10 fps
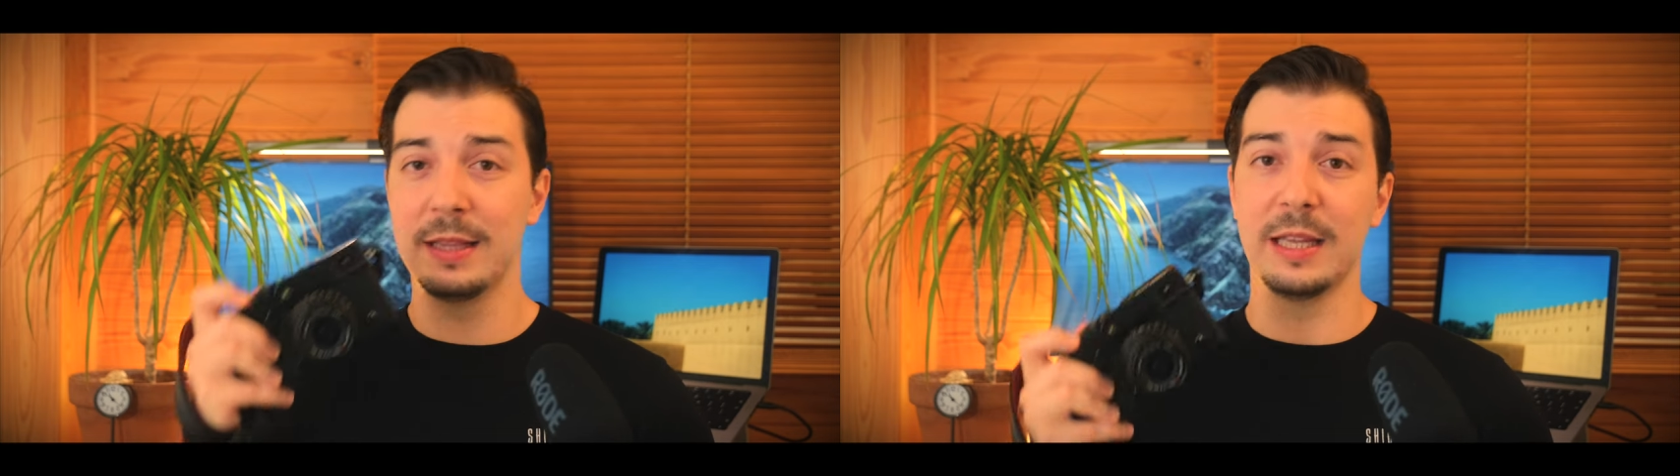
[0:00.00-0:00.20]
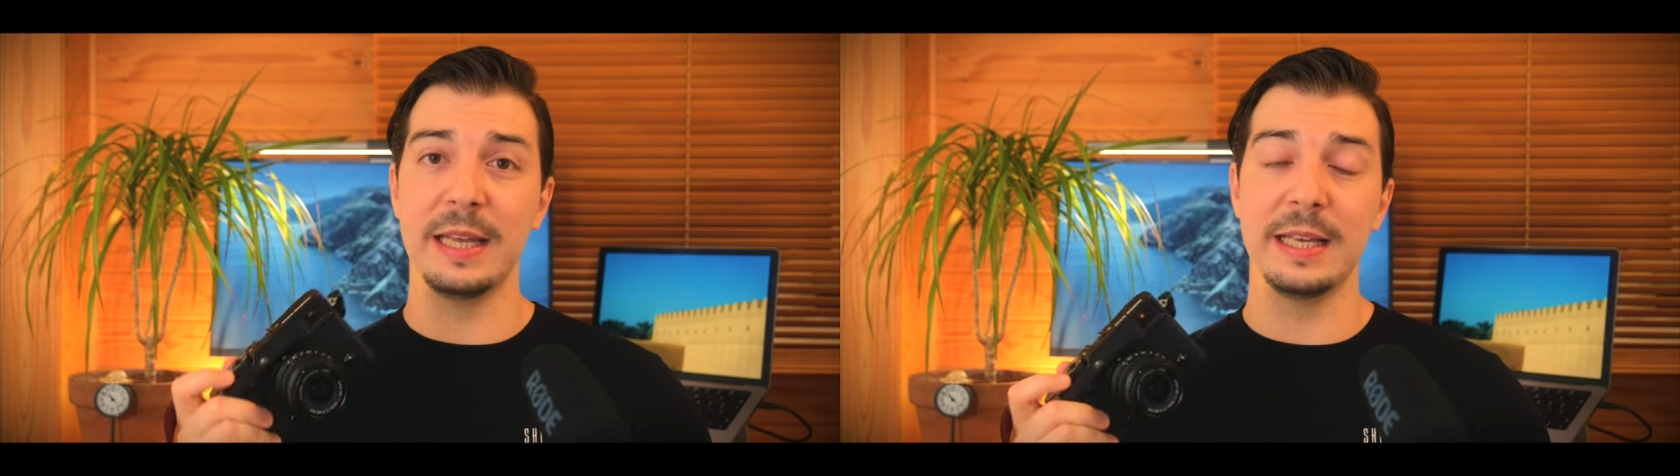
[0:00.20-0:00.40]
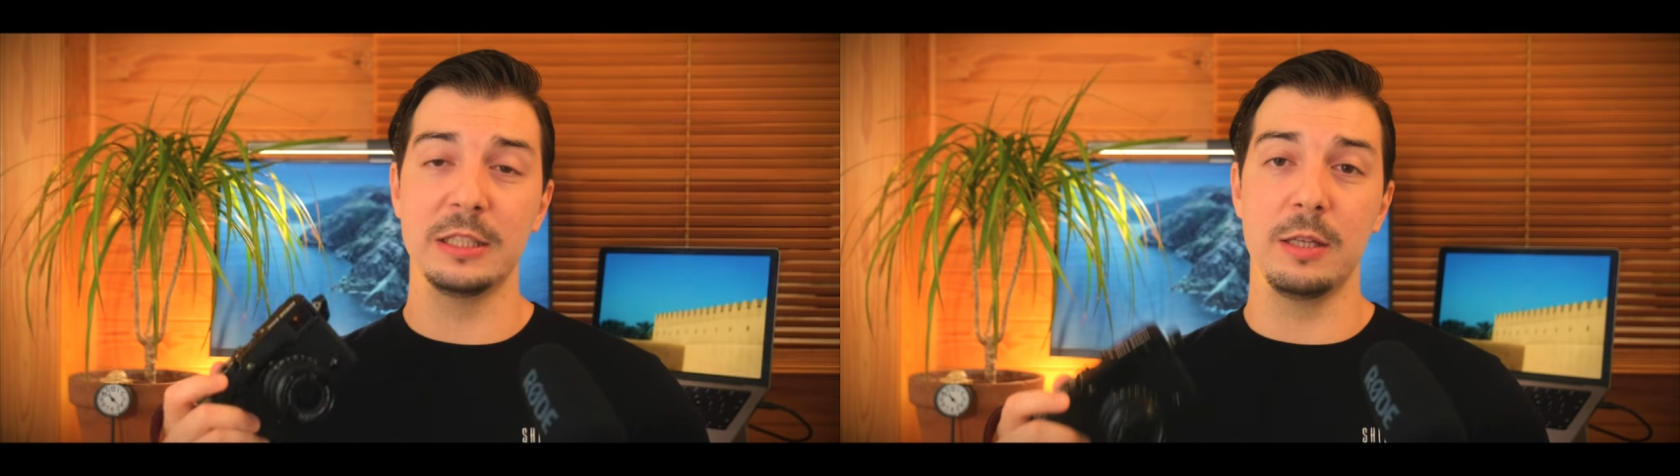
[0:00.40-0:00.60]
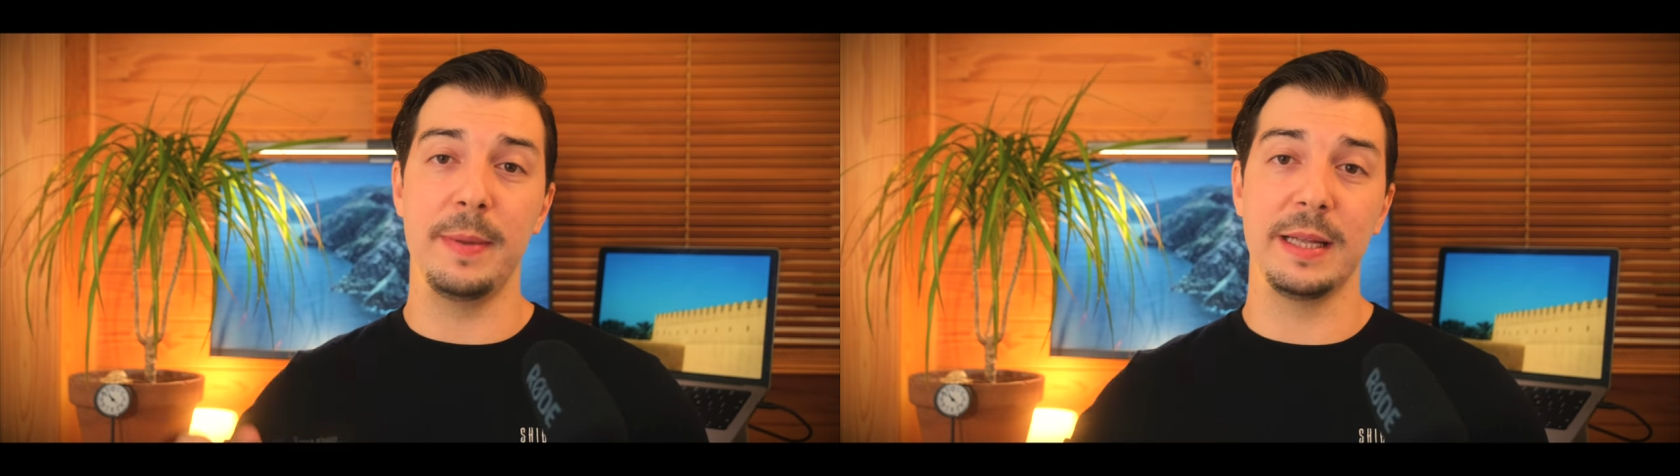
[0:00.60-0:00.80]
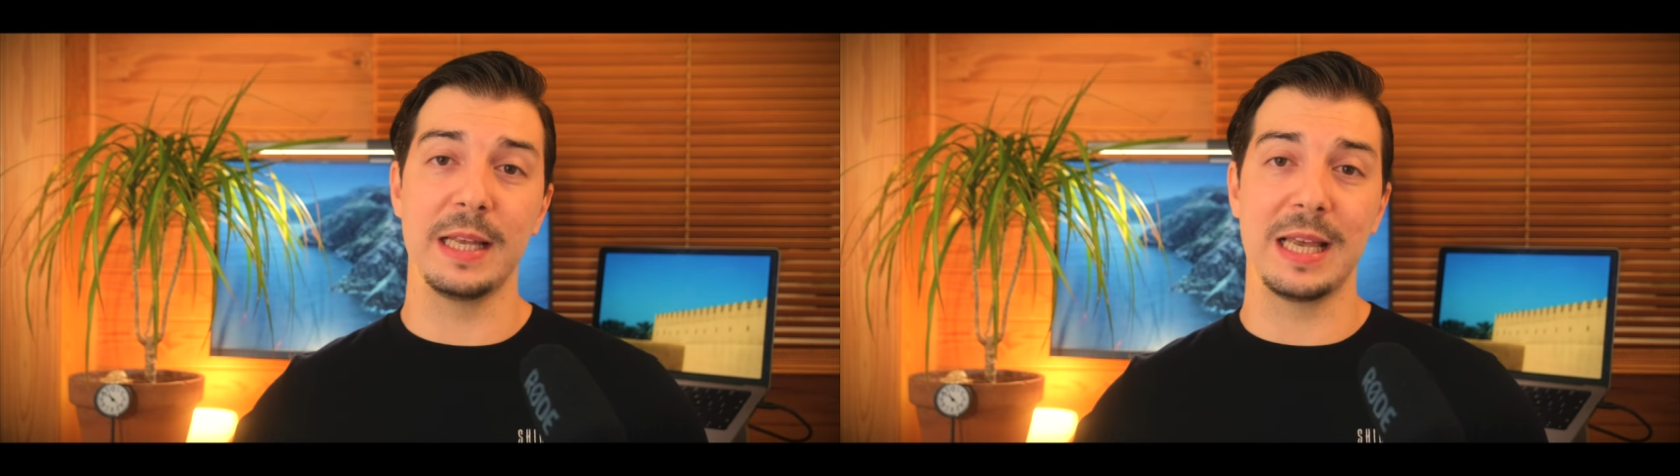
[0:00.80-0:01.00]
than it is to
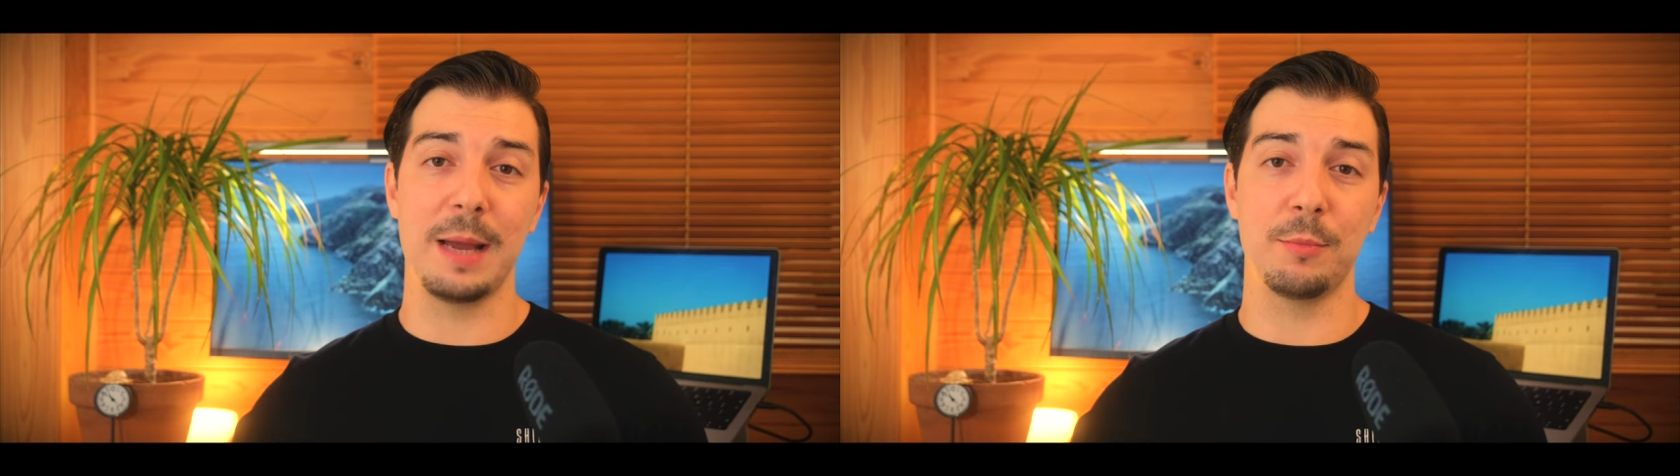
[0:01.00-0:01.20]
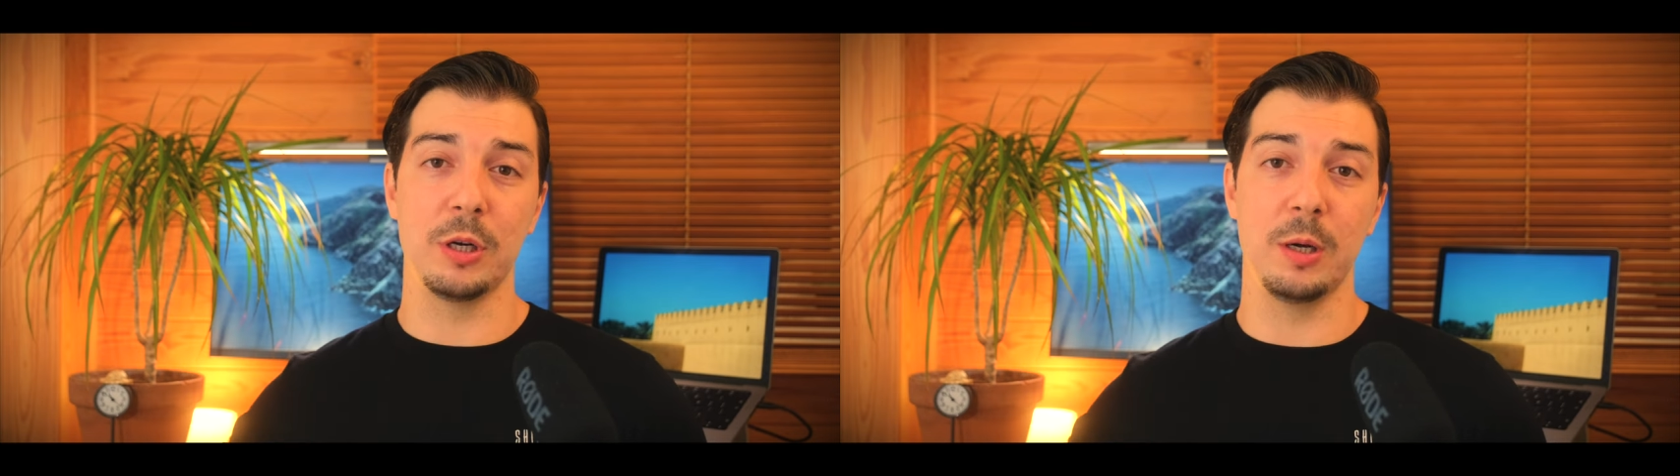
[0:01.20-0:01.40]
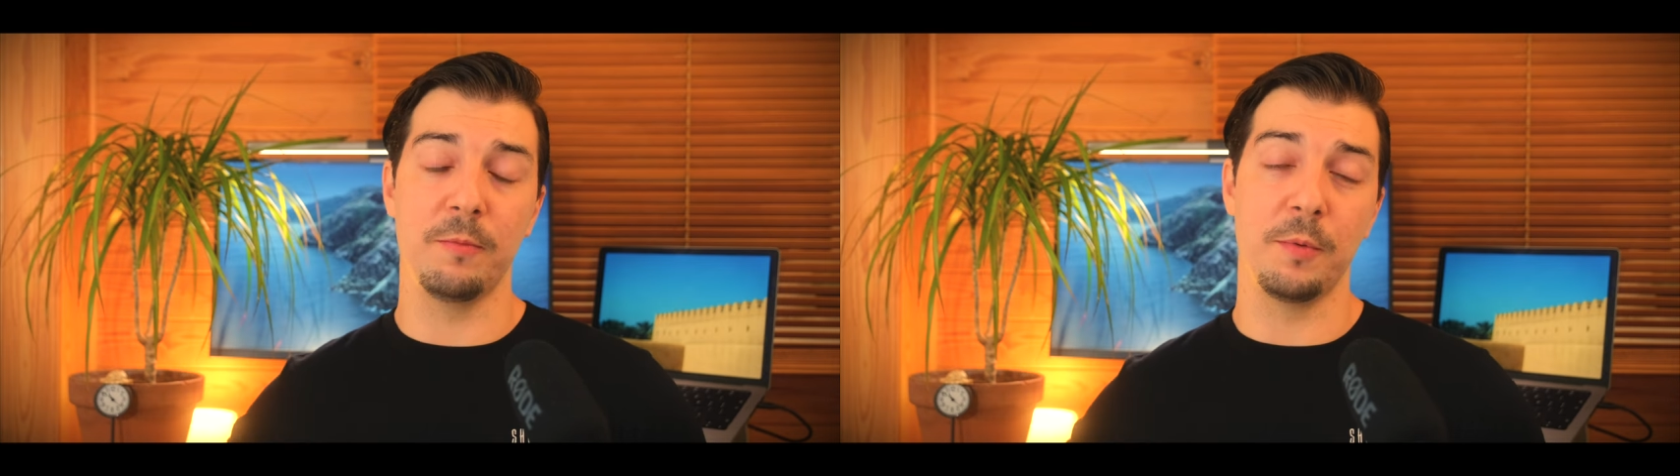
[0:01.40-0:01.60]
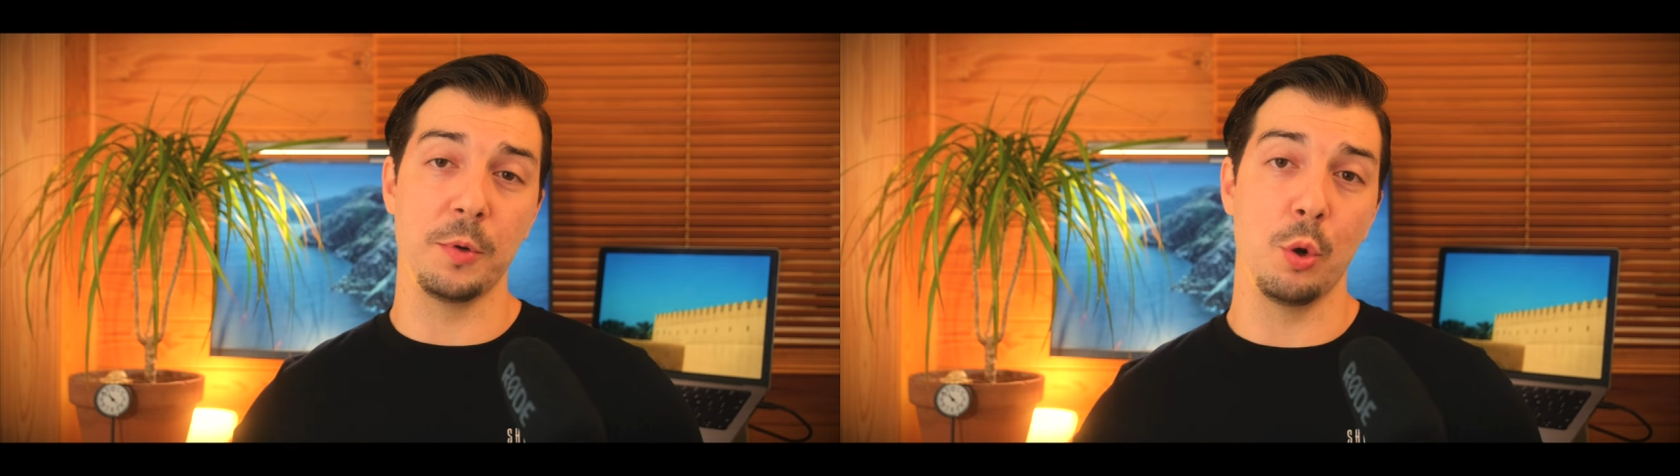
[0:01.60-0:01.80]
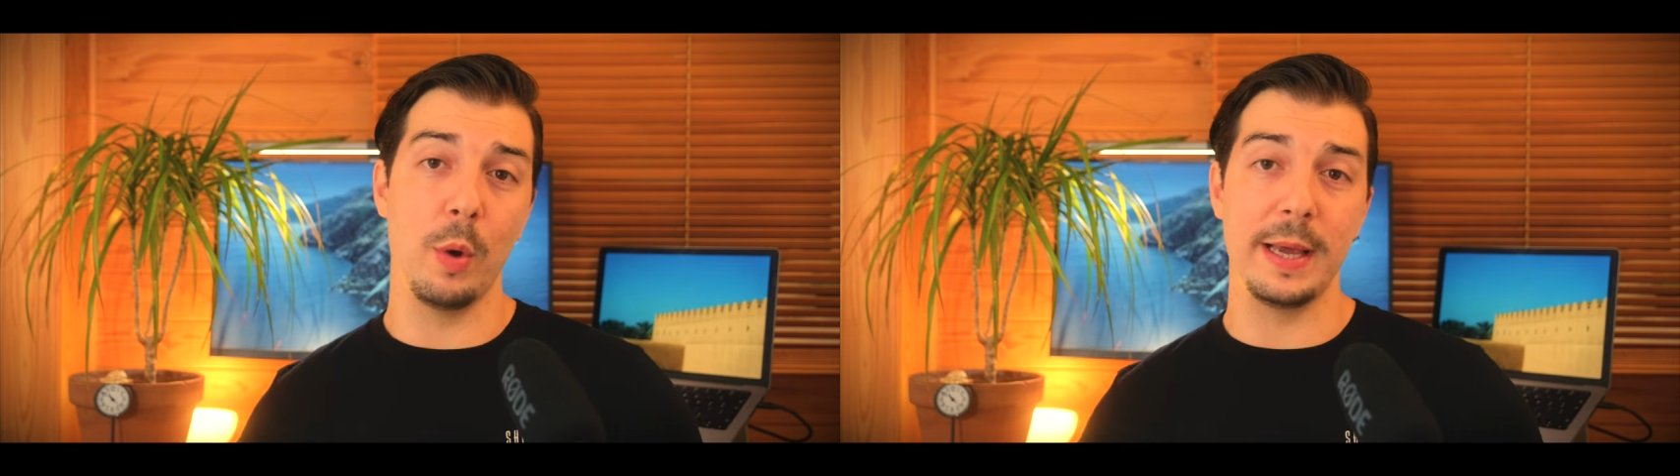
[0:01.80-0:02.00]
pick the camera up from
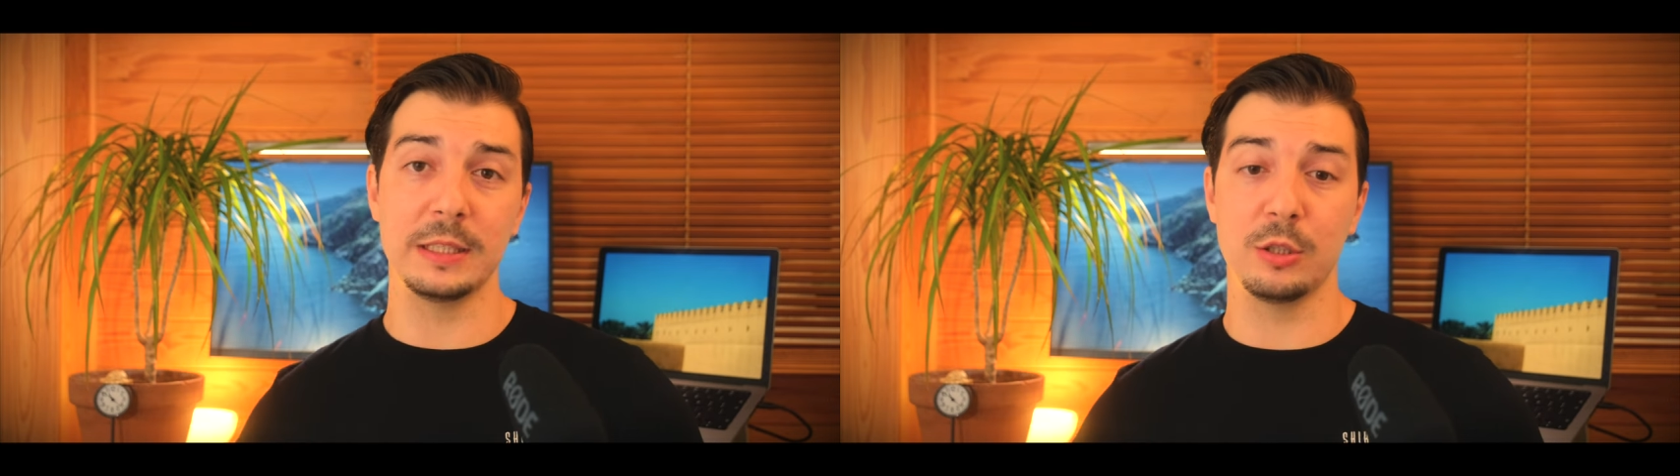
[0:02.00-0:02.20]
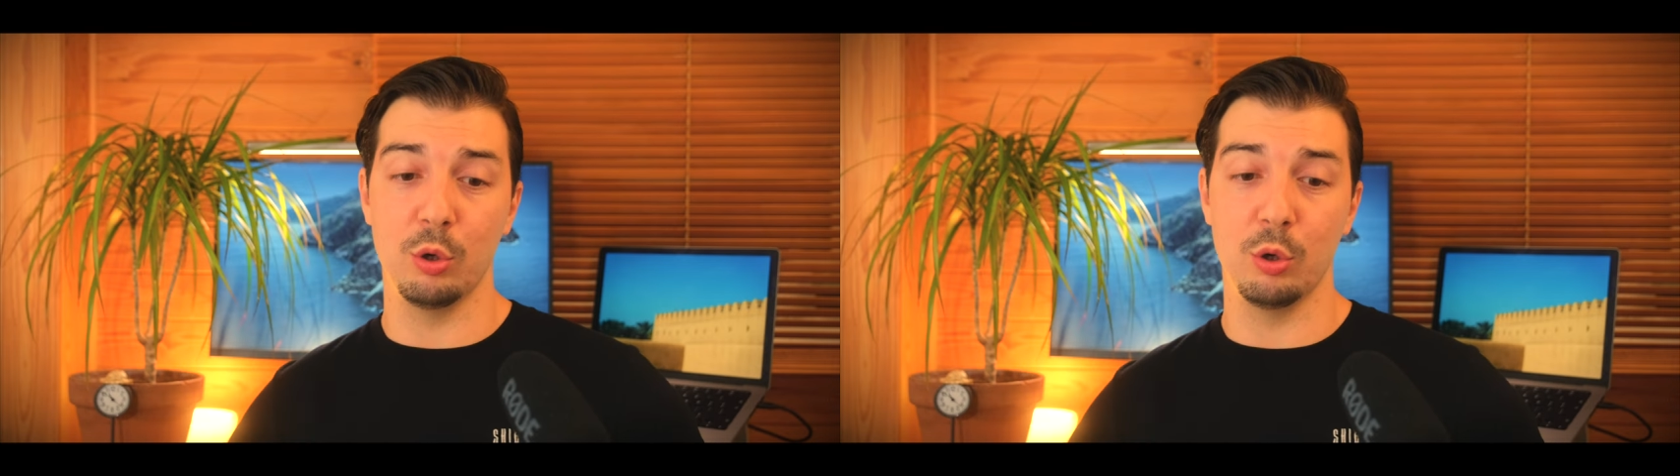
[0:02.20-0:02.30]
your waist,